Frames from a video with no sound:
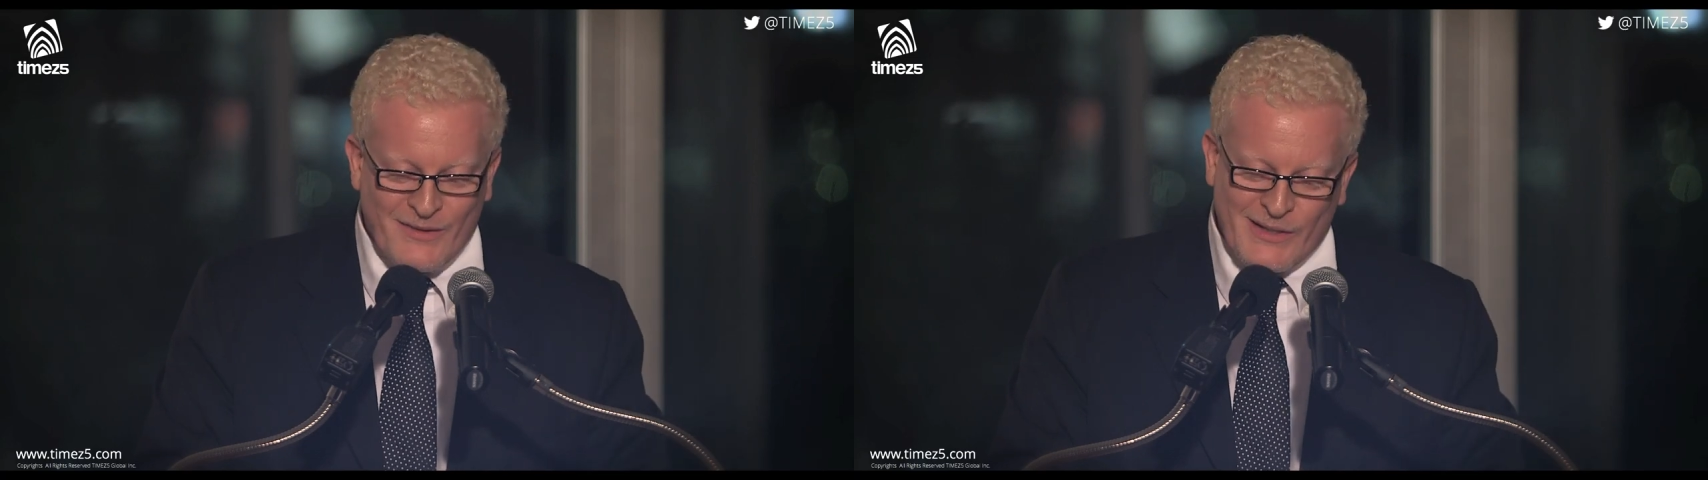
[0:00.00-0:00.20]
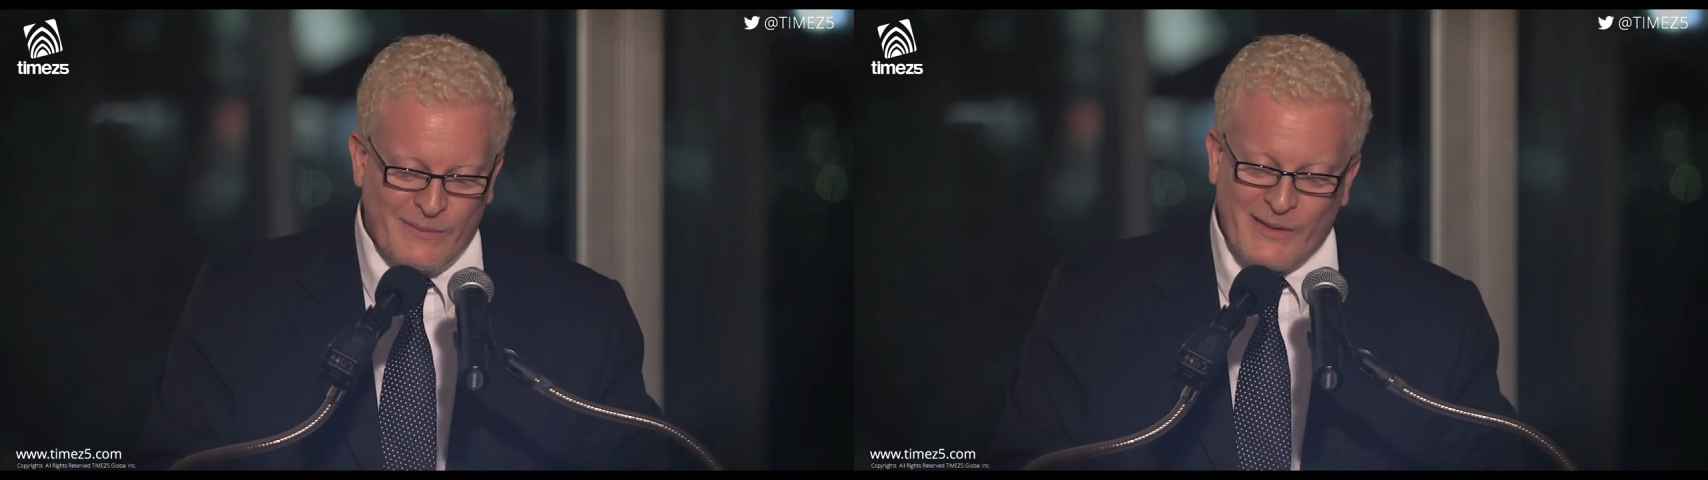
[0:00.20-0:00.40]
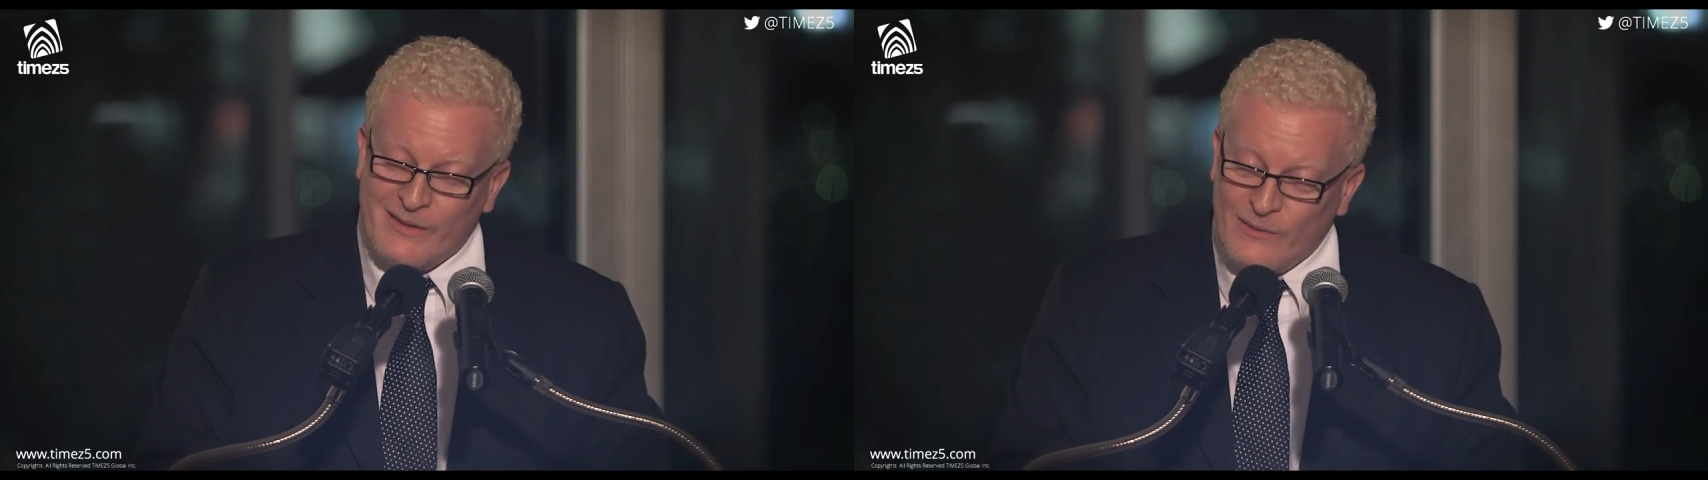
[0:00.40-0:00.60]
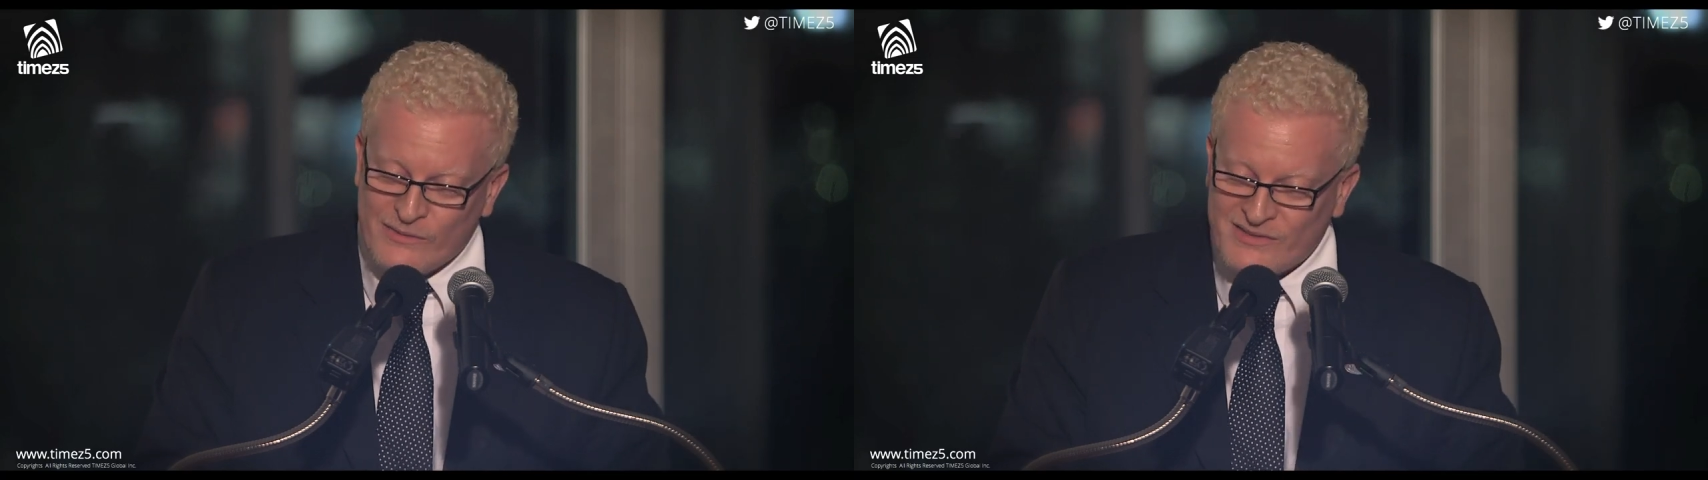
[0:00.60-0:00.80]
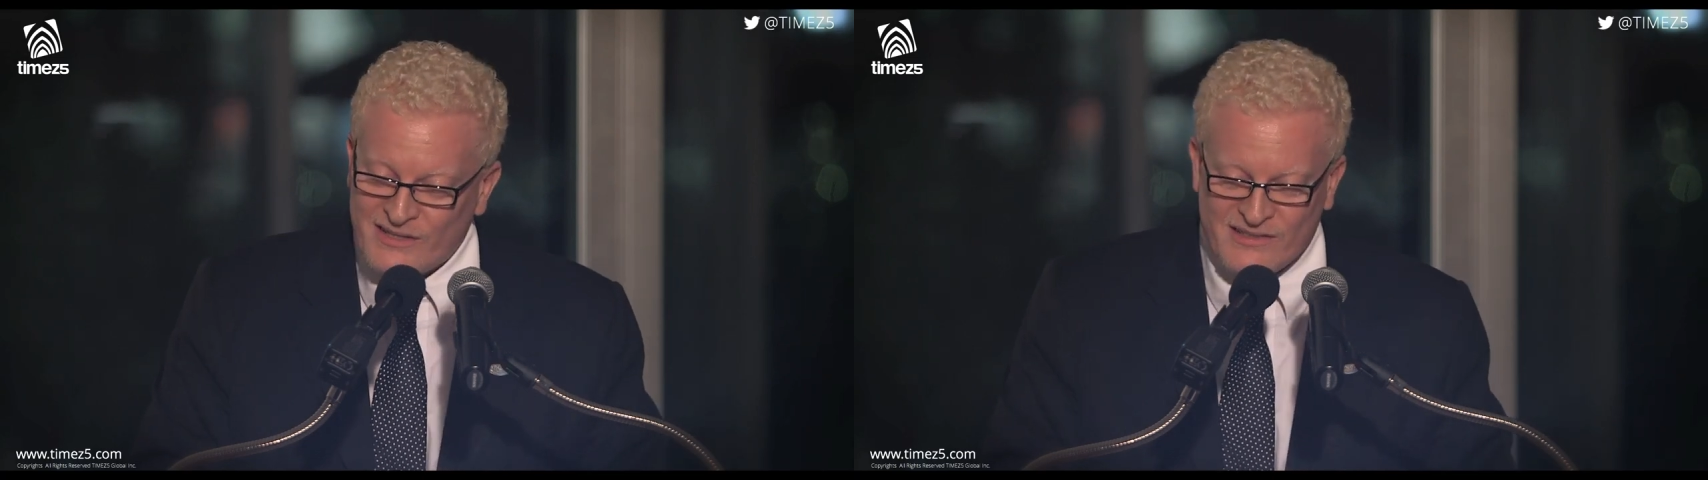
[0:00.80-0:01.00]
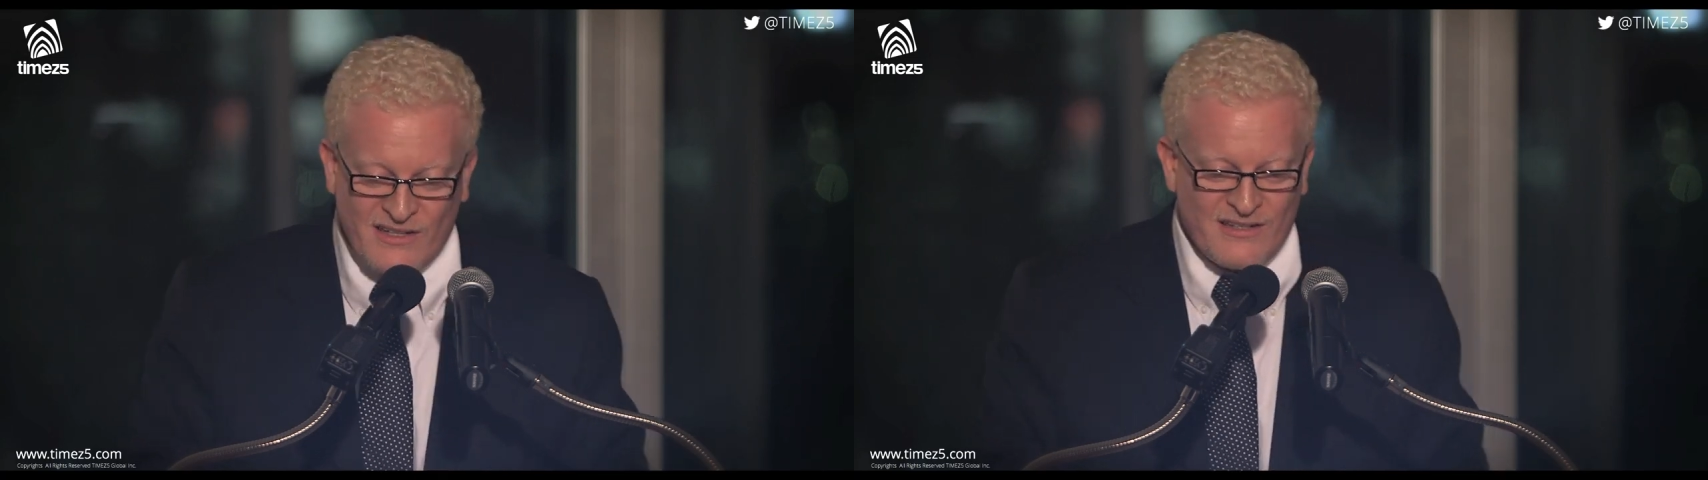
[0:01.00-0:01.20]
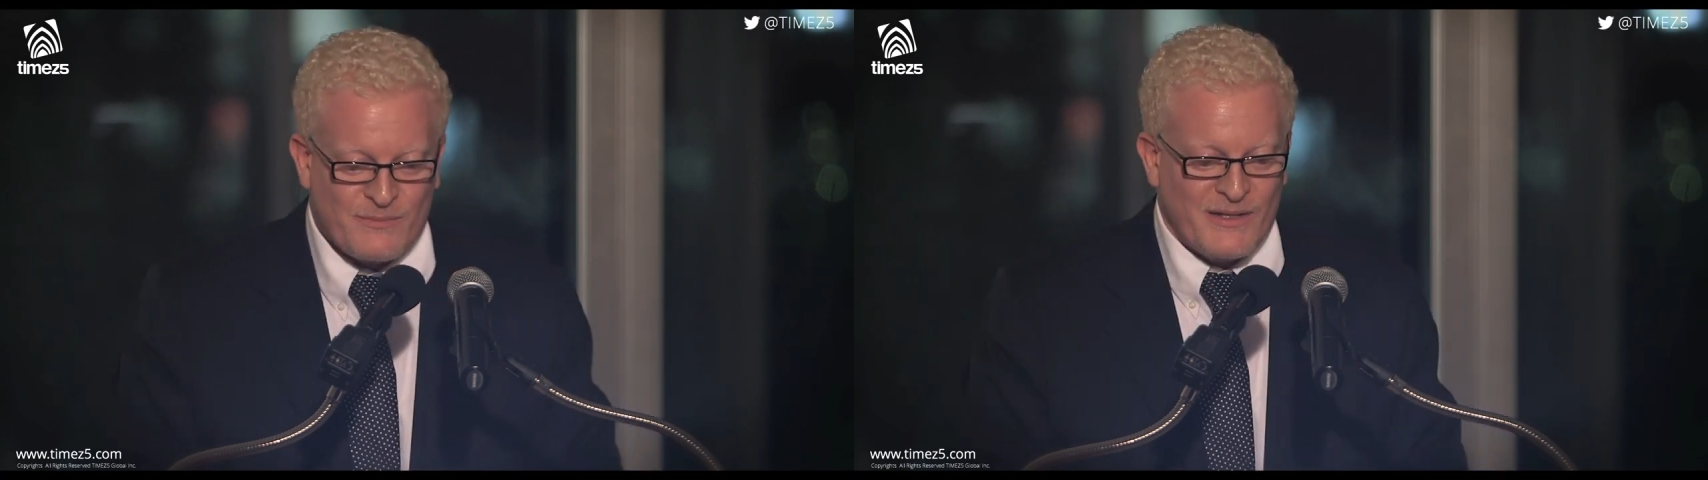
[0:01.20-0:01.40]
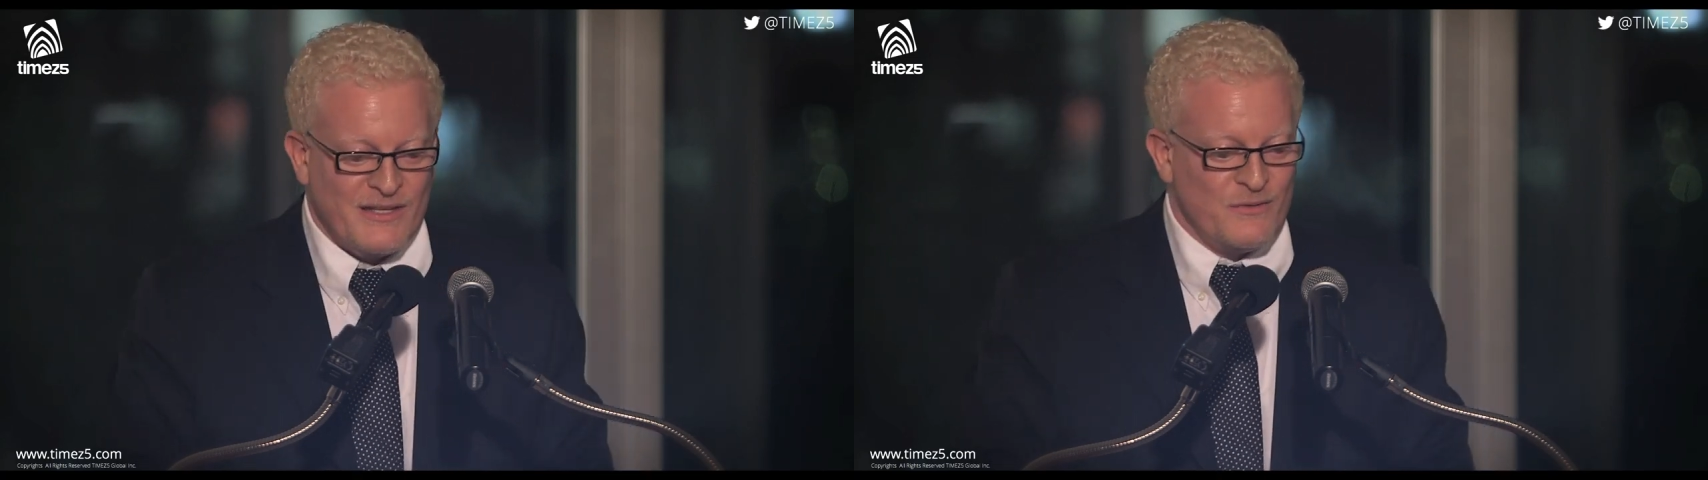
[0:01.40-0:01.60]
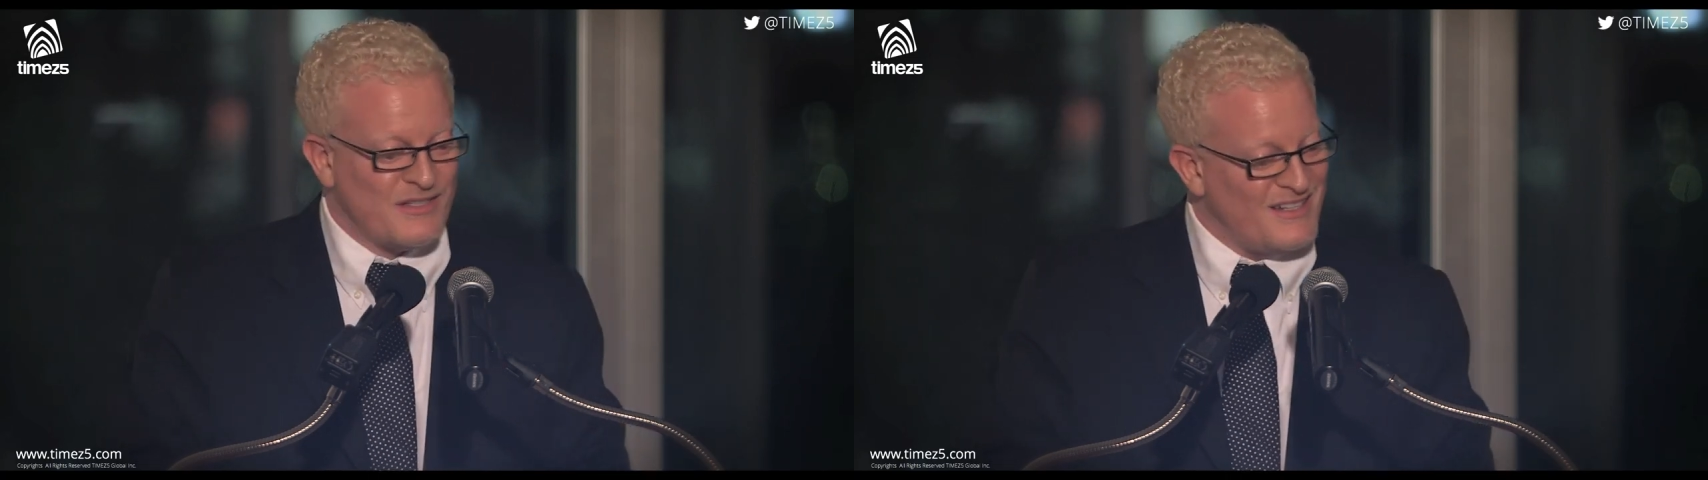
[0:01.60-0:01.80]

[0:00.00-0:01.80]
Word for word: It made no sense to us, but he was